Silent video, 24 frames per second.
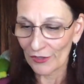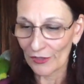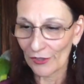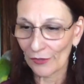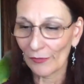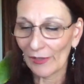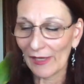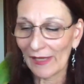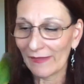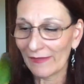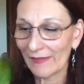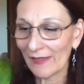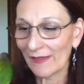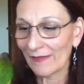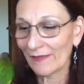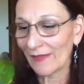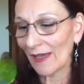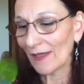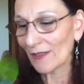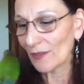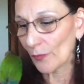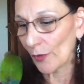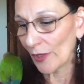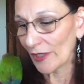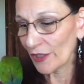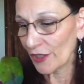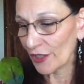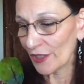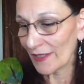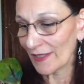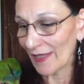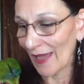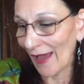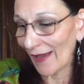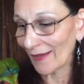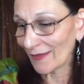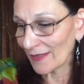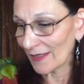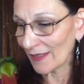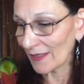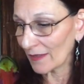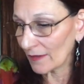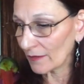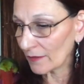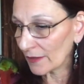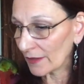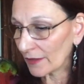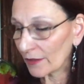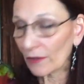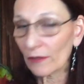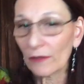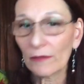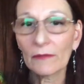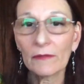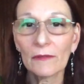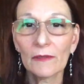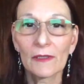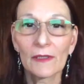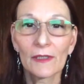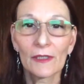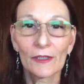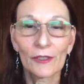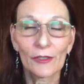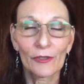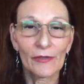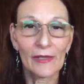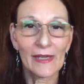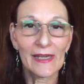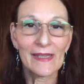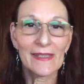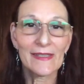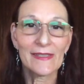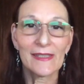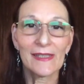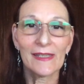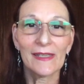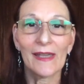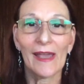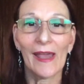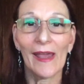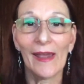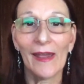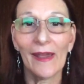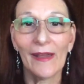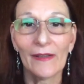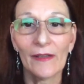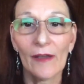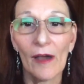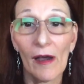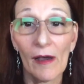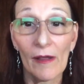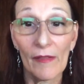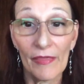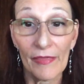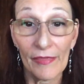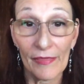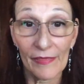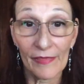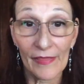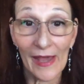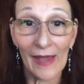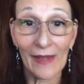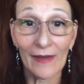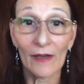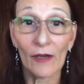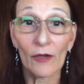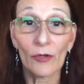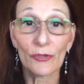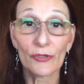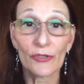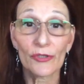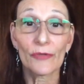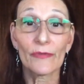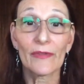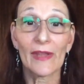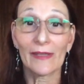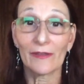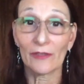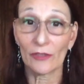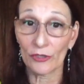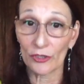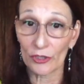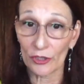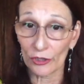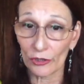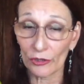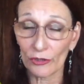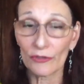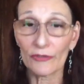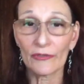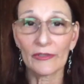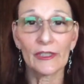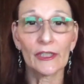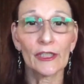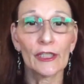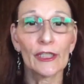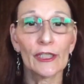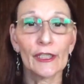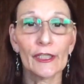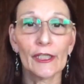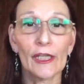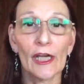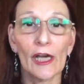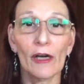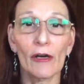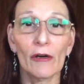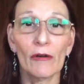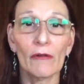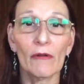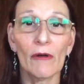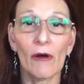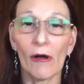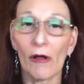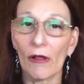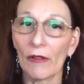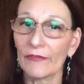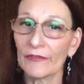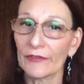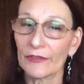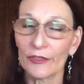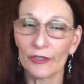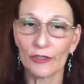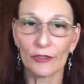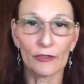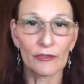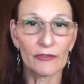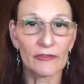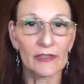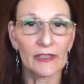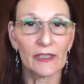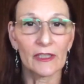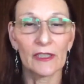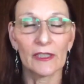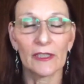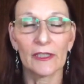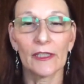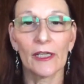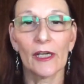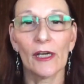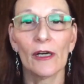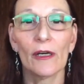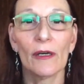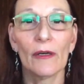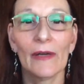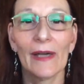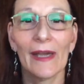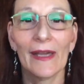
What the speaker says: So I think that's why she's acting a little crazy, and that also that the children are going to go, all the children are going to go.